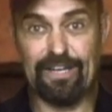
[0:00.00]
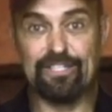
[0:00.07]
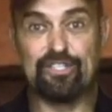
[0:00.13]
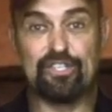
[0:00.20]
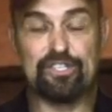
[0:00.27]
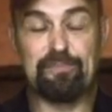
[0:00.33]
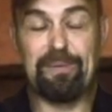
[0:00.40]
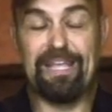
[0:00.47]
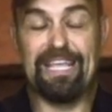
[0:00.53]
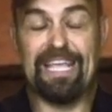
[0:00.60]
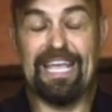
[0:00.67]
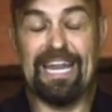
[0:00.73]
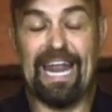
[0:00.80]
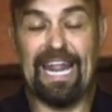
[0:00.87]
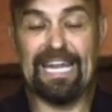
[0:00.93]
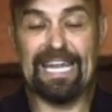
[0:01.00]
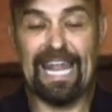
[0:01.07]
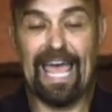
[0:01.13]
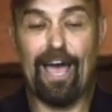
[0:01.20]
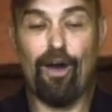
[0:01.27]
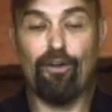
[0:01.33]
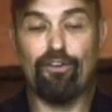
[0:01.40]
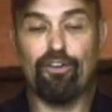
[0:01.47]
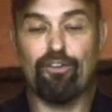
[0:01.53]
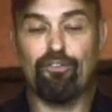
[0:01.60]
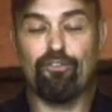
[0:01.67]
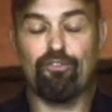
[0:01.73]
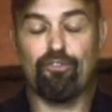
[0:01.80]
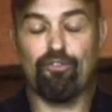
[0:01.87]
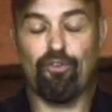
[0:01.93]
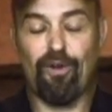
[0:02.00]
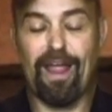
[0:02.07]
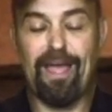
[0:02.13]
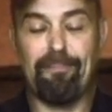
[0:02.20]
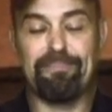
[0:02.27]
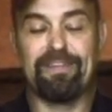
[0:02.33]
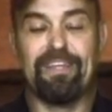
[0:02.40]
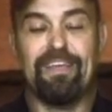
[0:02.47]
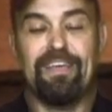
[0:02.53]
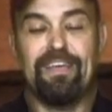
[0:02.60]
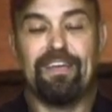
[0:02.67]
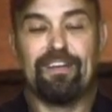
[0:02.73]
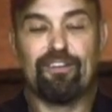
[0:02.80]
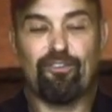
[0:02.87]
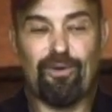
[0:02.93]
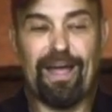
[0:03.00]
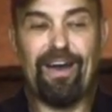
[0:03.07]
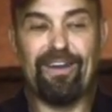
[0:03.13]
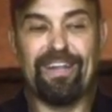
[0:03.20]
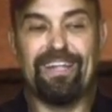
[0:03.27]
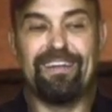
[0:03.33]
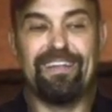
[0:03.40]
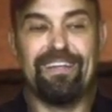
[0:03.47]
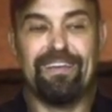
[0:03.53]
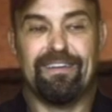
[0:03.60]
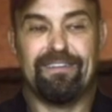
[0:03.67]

It's just being in a loud, cramped, crowded,